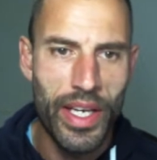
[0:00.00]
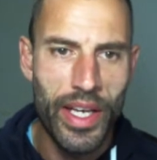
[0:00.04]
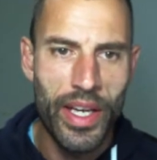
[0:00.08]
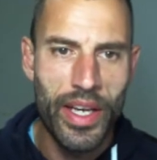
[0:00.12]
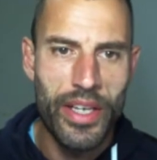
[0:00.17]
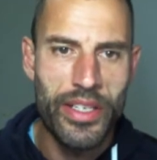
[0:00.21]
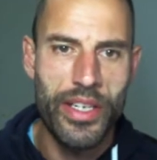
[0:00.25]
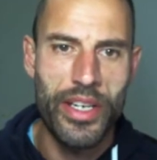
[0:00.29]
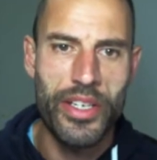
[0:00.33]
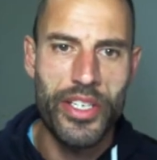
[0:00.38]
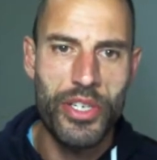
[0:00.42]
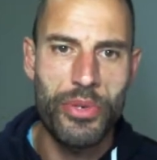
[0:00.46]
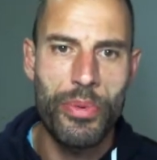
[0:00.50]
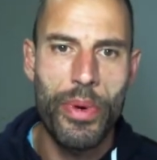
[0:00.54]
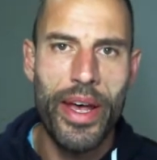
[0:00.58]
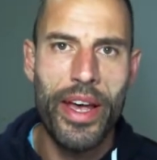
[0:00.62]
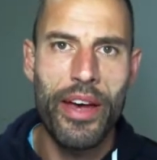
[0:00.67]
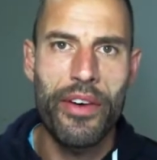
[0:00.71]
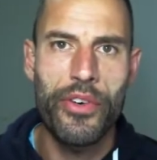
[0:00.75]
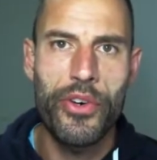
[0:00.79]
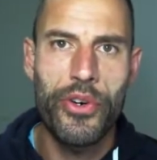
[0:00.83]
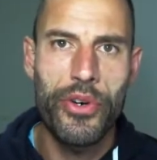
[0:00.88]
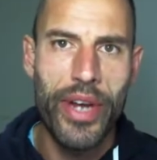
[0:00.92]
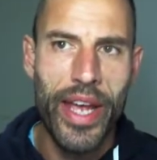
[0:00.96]
So it's a way
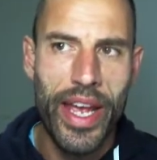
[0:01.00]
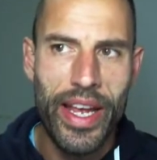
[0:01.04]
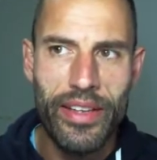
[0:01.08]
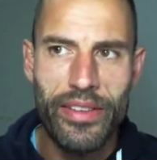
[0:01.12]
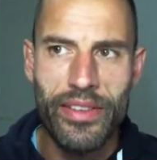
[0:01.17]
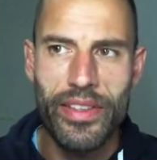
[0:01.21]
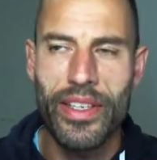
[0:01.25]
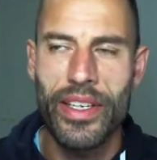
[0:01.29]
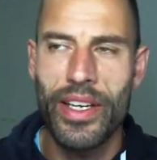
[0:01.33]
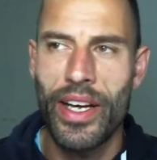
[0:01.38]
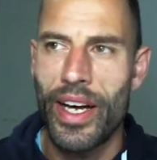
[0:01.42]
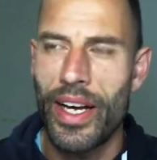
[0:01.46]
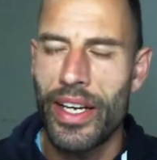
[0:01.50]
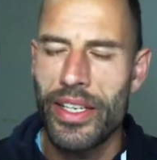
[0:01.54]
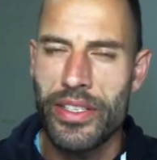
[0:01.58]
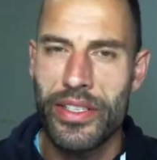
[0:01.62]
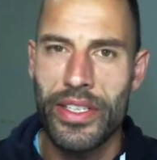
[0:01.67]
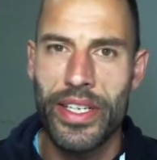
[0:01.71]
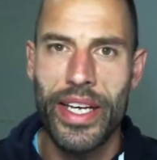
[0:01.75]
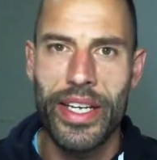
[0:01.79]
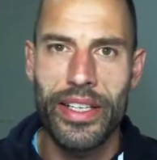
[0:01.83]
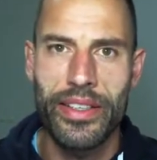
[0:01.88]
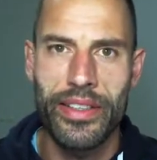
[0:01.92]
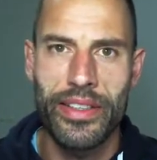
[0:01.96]
of creating
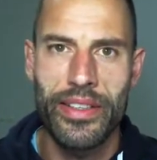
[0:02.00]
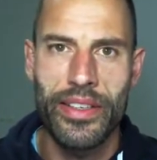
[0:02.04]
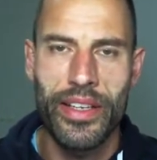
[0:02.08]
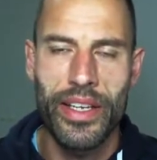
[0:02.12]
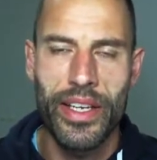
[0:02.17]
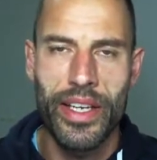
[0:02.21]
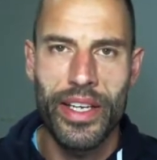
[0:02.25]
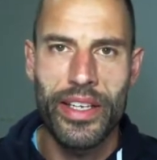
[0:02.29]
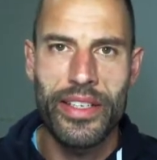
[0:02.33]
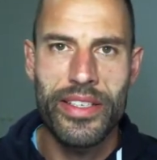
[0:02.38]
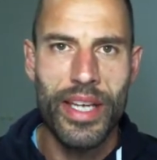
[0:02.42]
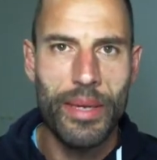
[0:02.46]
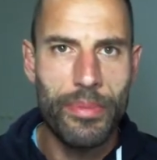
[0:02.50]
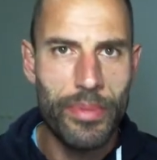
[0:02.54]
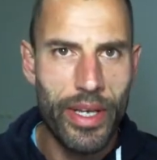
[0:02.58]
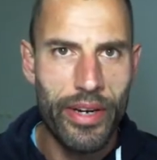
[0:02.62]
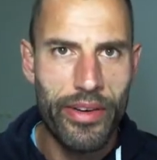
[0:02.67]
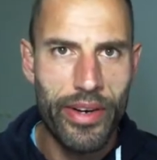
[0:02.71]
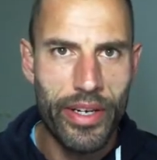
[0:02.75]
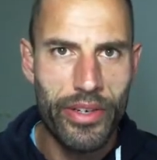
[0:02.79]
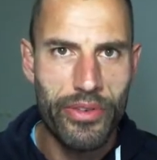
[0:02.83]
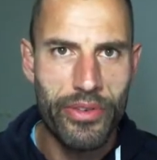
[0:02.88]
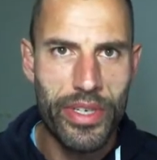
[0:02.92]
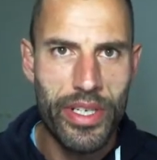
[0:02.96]
isolated
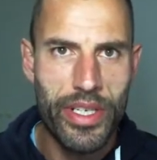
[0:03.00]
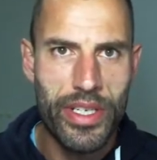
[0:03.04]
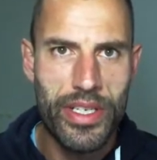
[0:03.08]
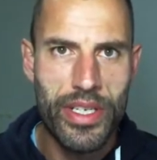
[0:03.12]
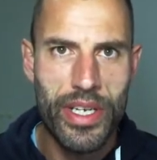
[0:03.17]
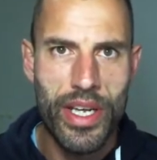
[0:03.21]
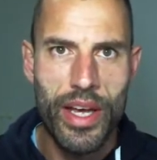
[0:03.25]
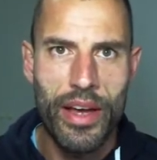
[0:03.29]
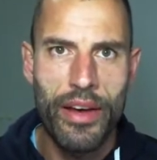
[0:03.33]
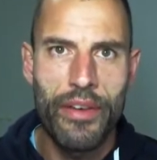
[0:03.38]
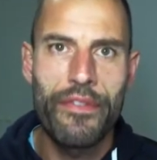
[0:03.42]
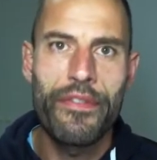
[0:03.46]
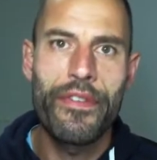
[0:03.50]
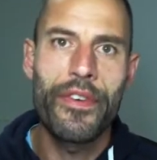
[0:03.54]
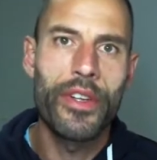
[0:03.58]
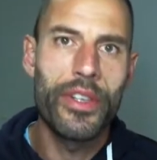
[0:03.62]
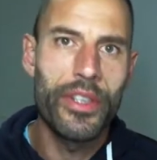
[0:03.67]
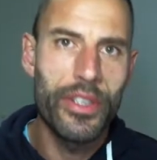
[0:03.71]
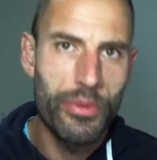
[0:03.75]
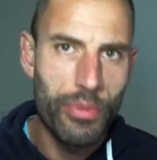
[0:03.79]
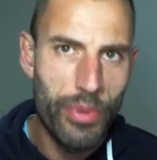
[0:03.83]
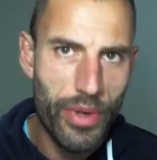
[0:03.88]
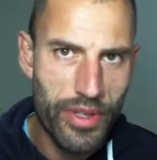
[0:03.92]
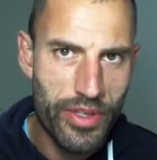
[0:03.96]
subdirectories
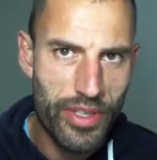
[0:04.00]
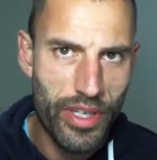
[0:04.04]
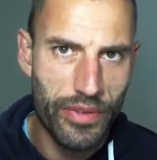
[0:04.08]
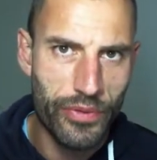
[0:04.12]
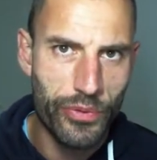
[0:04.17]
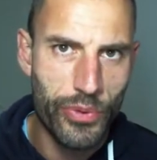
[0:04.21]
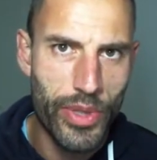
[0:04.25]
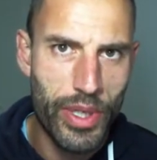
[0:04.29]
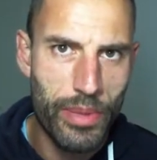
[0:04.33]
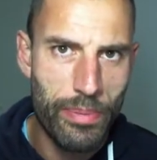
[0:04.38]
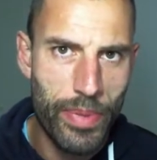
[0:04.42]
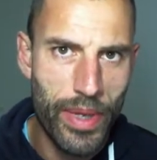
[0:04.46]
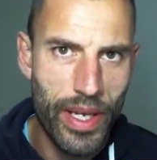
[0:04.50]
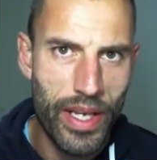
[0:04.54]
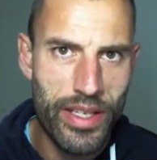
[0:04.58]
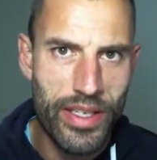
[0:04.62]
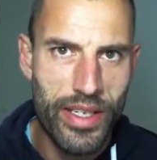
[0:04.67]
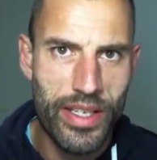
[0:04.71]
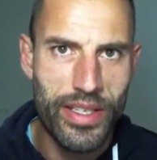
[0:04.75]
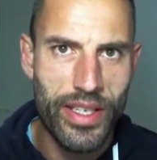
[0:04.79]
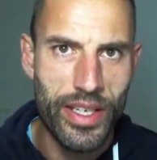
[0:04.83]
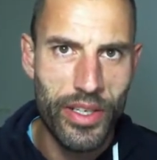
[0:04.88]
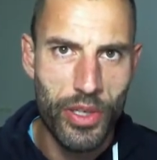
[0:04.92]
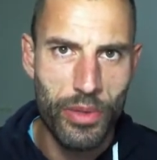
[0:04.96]
filled with software
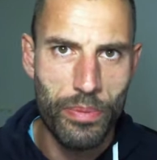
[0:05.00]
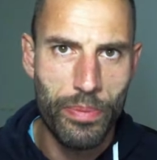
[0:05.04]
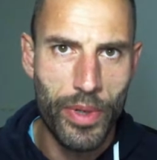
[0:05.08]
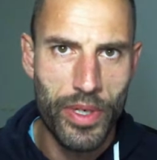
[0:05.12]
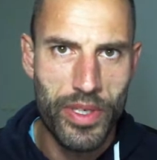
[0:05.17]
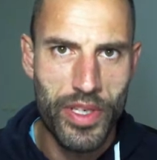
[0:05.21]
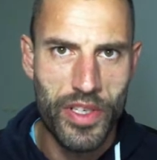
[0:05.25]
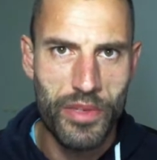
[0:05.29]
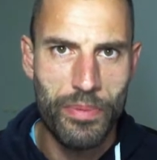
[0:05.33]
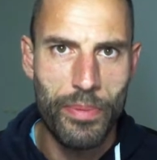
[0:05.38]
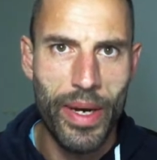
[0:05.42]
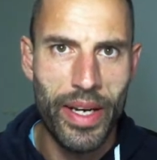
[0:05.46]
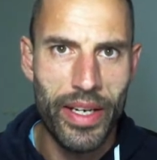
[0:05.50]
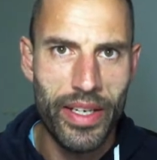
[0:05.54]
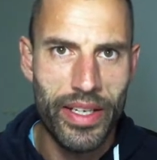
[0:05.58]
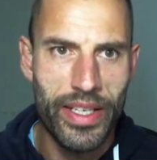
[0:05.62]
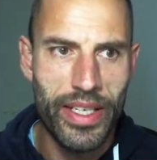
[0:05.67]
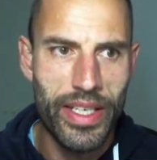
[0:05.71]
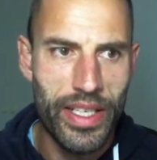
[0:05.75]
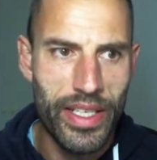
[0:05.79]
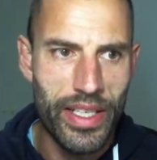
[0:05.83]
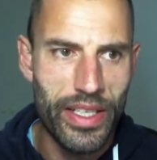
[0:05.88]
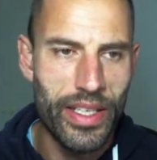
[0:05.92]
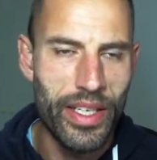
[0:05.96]
dependencies that your projects might
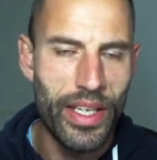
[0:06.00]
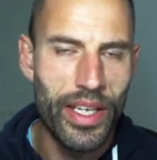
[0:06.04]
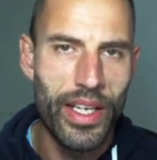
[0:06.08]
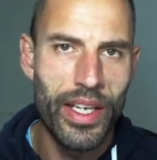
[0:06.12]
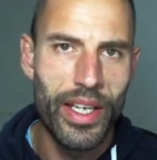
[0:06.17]
need.